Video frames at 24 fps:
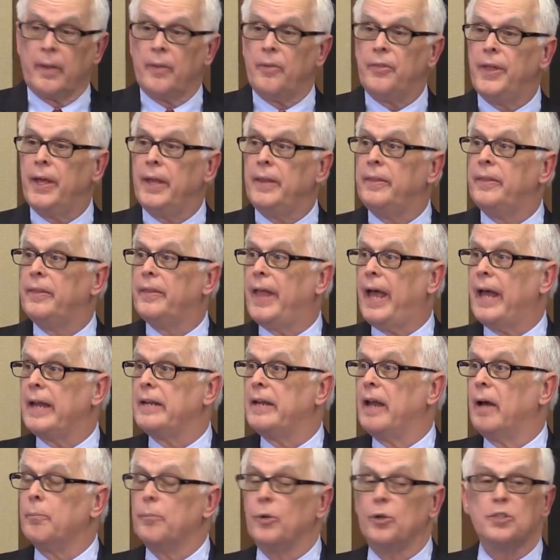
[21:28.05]
Then
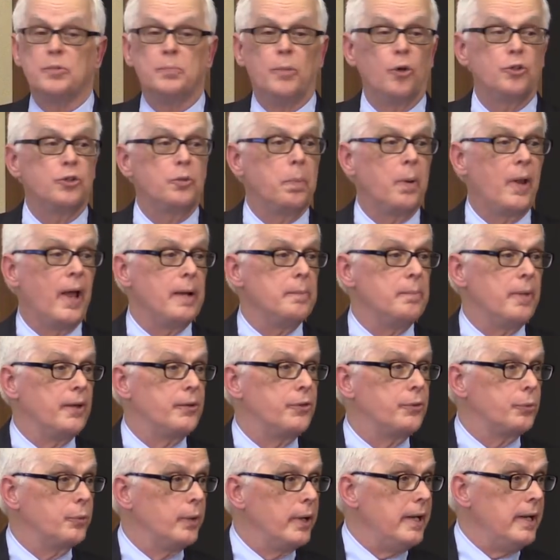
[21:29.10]
that number is multiplied by
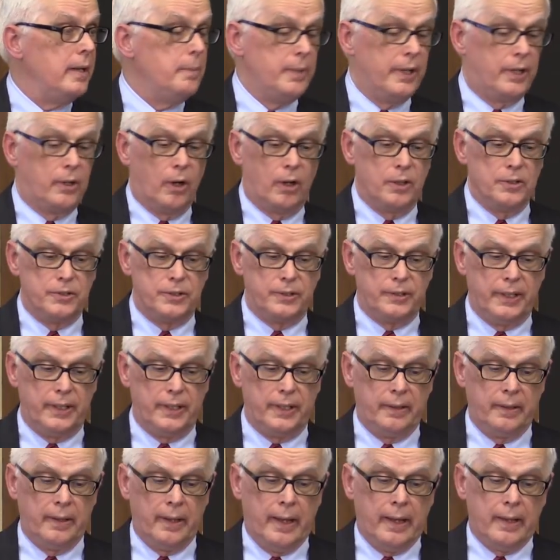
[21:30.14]
3 because
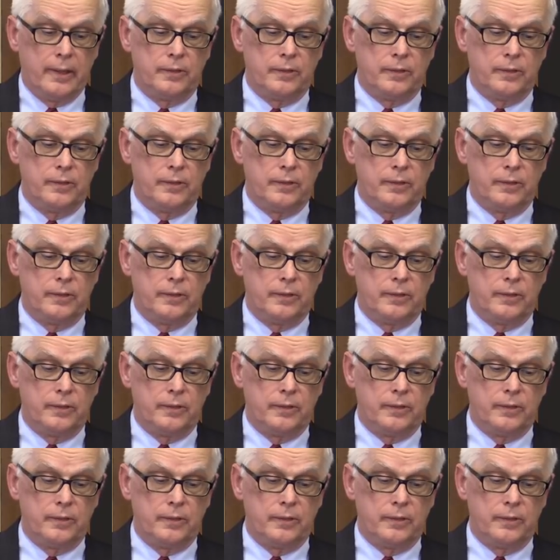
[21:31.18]
the